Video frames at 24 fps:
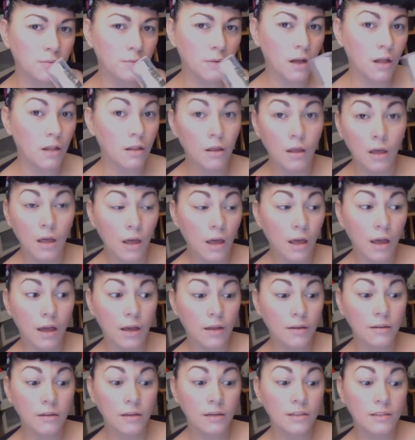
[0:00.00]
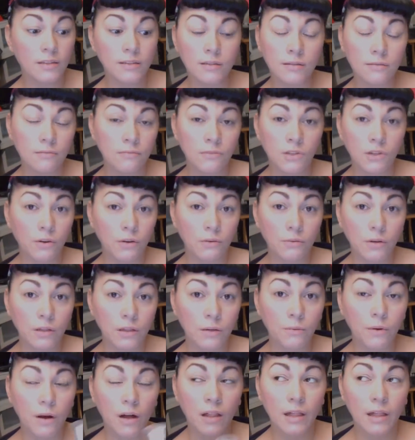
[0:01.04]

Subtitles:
well, and it's doing really well.